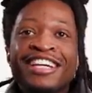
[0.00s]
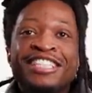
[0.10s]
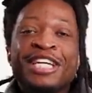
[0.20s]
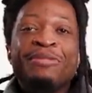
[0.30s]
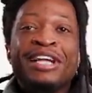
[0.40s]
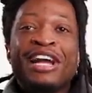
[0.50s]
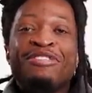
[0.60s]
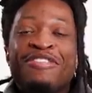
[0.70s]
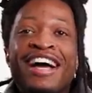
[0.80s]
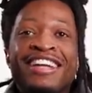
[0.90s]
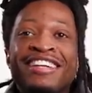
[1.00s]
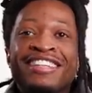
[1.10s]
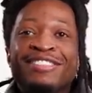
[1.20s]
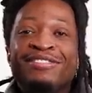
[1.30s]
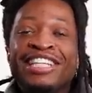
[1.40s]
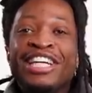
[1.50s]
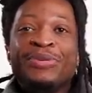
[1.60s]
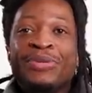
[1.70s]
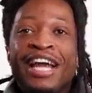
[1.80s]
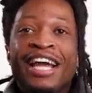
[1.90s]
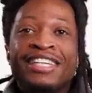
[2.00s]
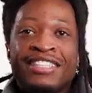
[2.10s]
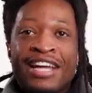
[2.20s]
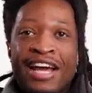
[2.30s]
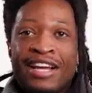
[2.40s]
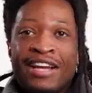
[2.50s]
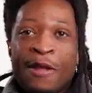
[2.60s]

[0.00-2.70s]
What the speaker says: it's going to be like finding a needle in a haystack.